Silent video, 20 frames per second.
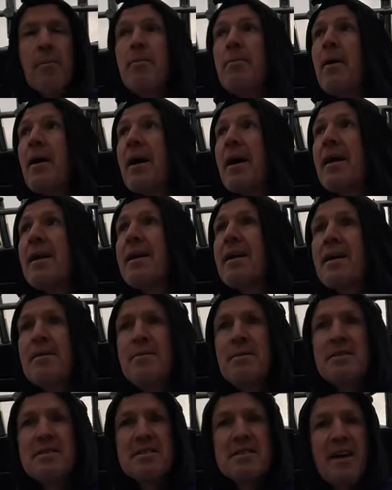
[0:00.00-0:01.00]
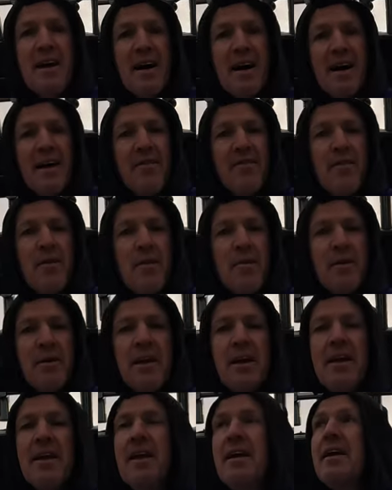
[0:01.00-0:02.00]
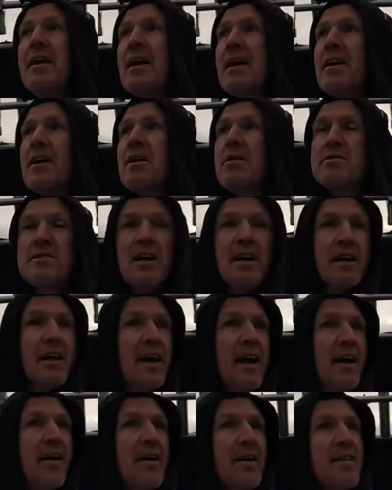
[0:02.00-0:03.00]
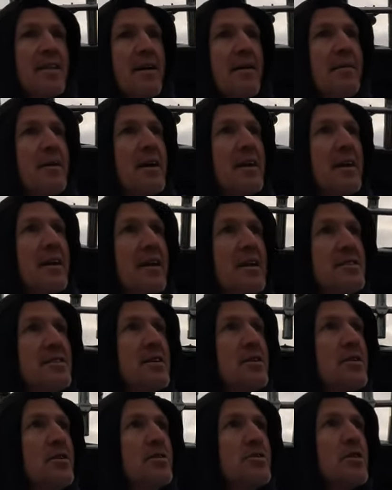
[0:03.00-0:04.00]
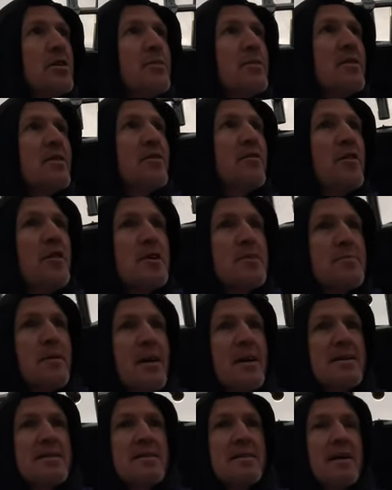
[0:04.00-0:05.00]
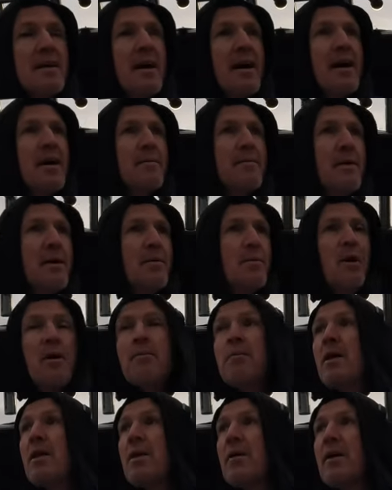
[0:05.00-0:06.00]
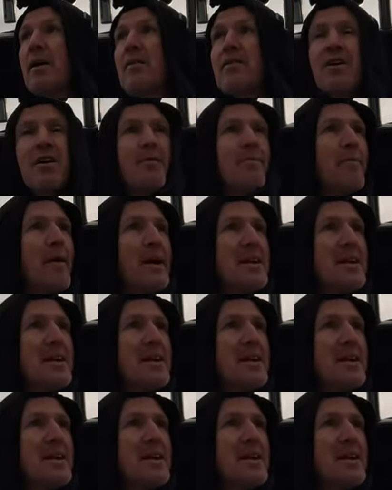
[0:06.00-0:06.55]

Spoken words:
But let me start from the beginning and I'll tell you how I ended up getting into YouTube in the first place. Meanwhile, by the way, I've got